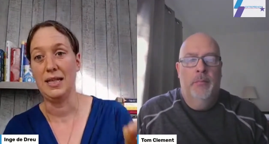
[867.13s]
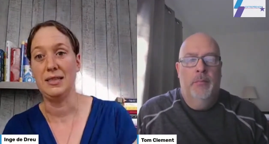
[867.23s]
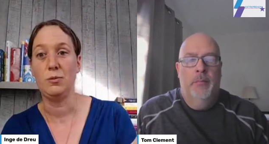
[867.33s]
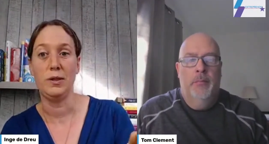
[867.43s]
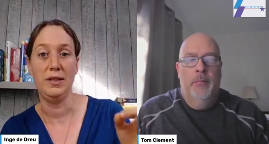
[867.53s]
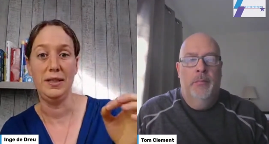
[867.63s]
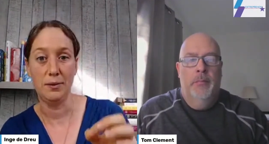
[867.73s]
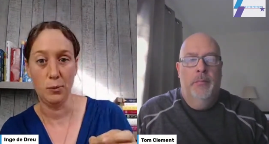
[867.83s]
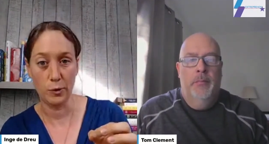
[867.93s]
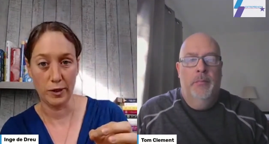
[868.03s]
Speaker 1: That's what
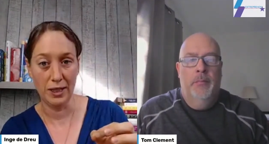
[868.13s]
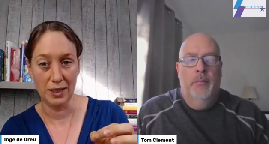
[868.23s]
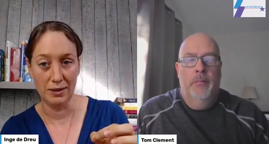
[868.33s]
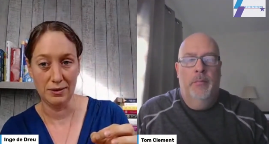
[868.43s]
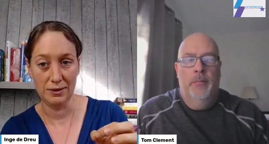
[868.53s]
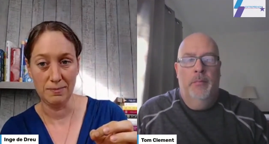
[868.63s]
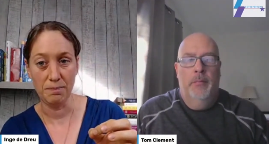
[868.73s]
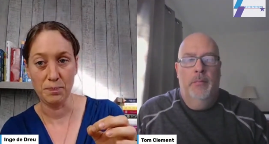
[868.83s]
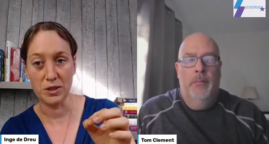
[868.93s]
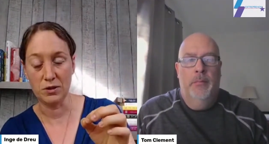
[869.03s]
networking is.
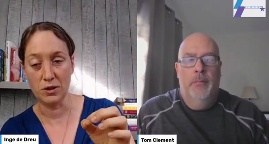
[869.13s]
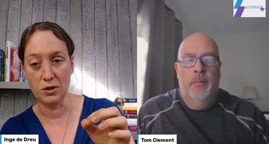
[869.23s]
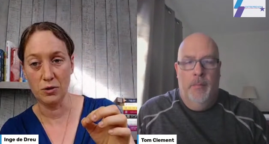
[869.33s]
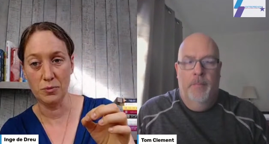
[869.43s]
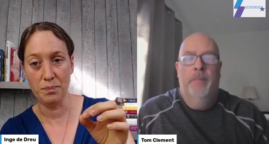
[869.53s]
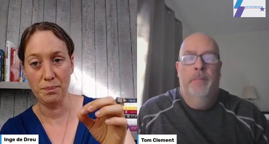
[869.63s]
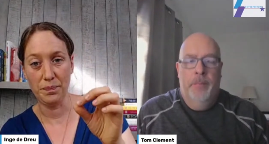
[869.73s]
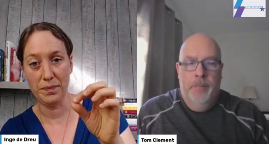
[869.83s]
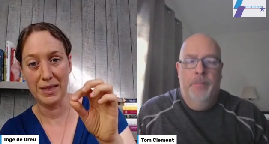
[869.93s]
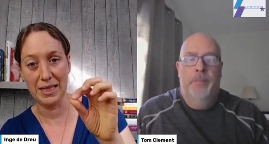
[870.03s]
So
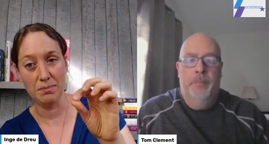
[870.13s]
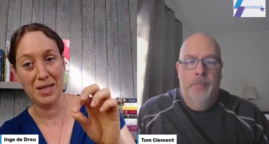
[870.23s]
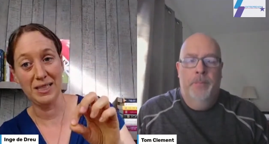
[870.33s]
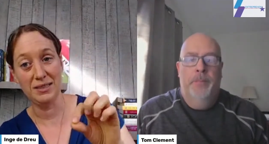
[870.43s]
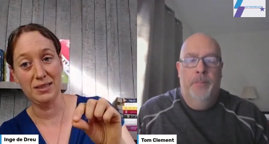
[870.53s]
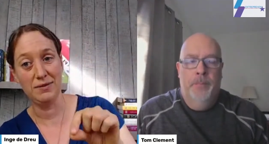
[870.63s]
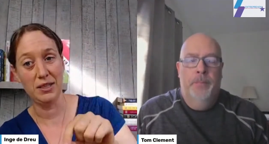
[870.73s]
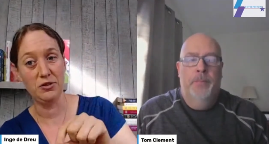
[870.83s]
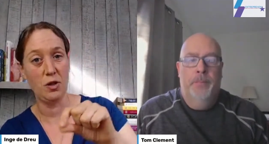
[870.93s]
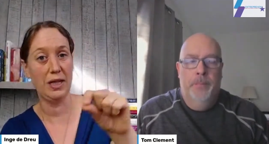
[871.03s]
that might
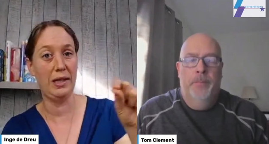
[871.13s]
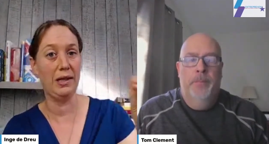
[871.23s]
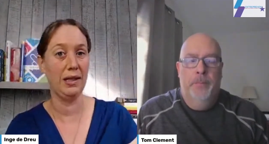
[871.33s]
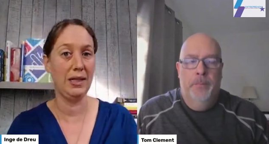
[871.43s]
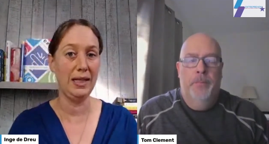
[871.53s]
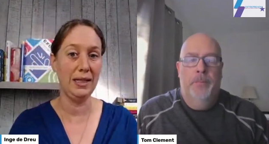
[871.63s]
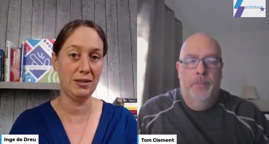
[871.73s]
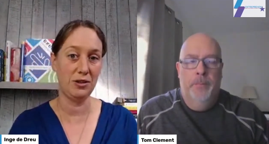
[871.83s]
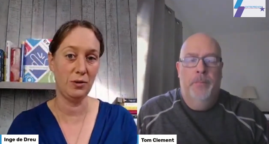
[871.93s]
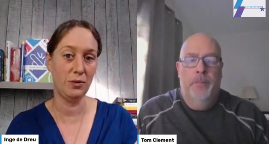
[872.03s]
eventually lead
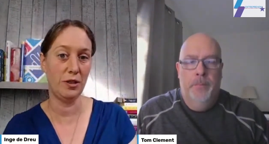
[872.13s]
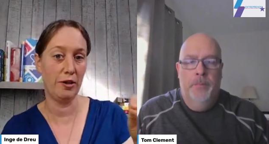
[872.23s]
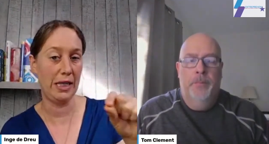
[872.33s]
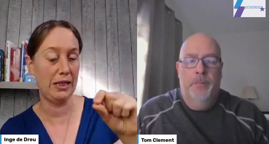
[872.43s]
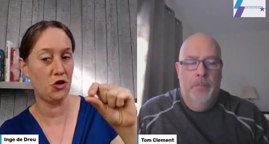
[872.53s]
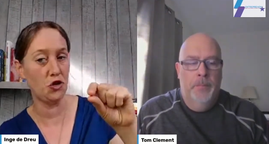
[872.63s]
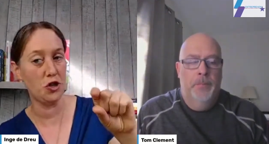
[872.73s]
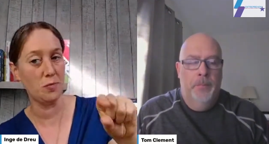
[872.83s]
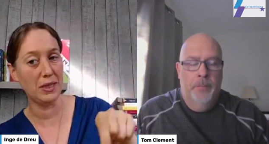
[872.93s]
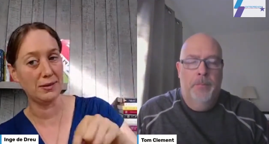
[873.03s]
to a
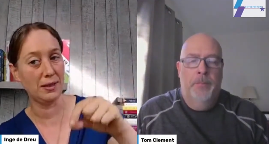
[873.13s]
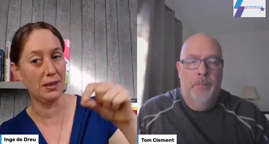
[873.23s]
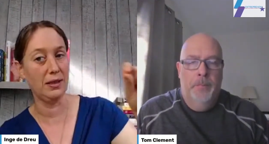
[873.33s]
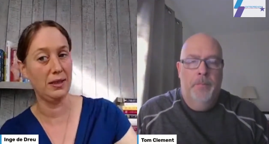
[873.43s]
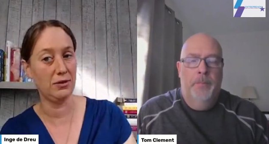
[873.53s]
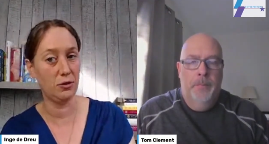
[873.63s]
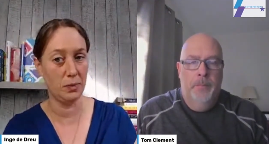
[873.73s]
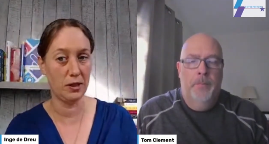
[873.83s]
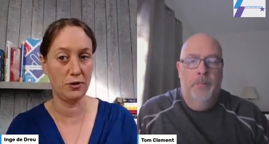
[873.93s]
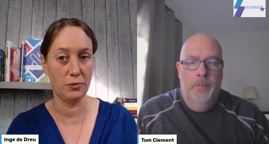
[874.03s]
relationship that can lead to
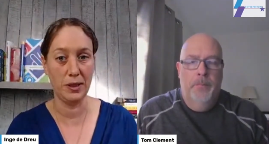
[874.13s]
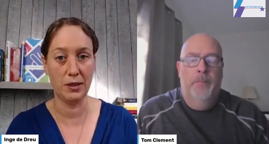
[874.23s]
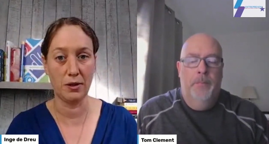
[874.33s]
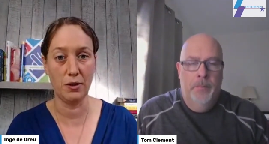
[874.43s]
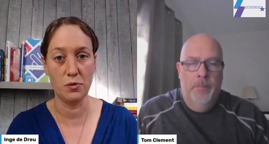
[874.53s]
peer-to-peer